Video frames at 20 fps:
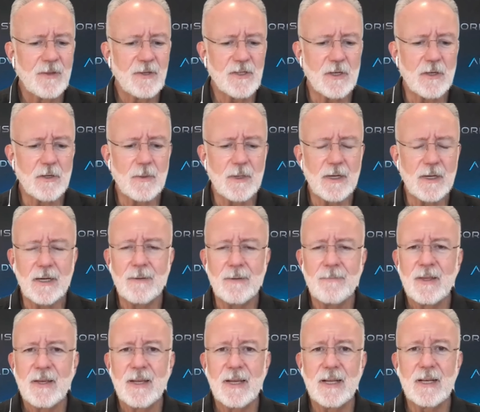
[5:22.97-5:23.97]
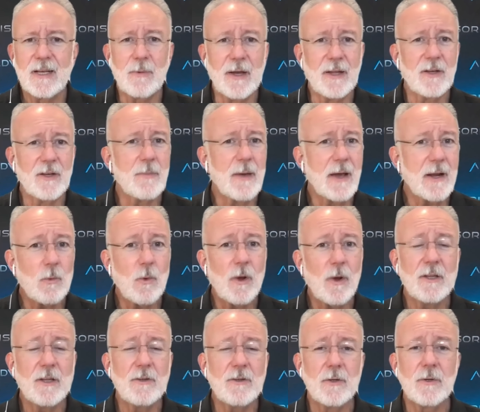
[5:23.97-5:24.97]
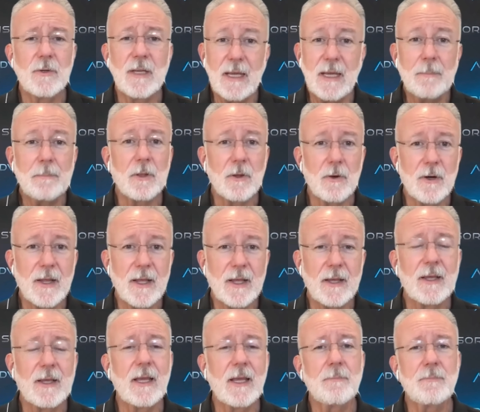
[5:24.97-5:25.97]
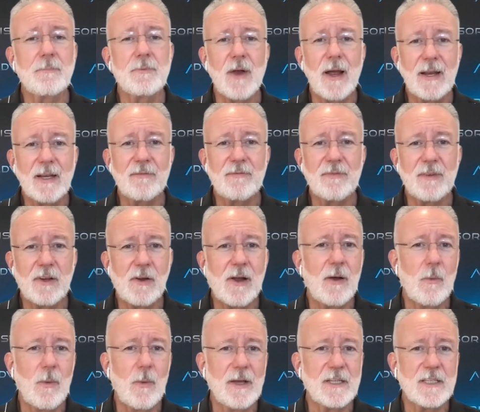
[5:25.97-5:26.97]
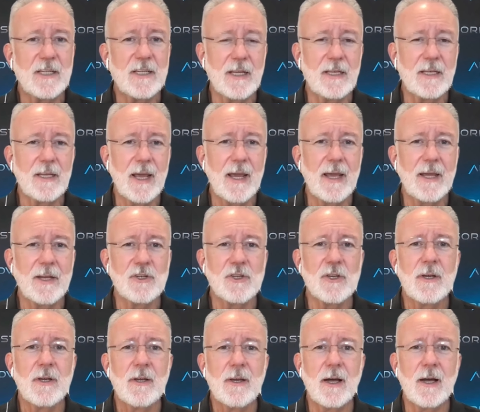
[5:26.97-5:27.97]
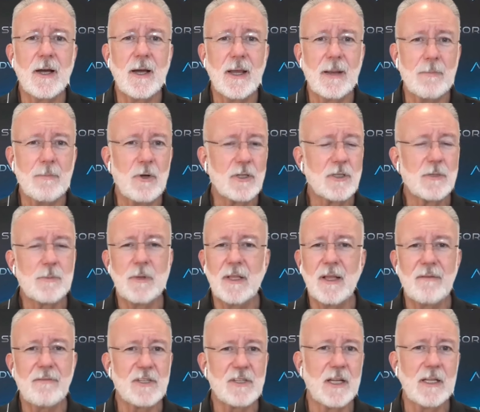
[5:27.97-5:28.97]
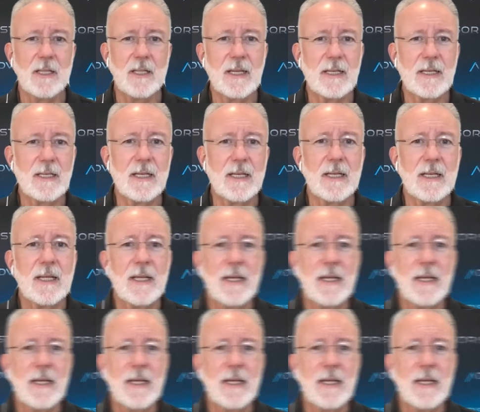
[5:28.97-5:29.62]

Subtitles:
So anyway, no matter what you do, keep learning, keep trying to figure out ways to engage at multiple levels on LinkedIn,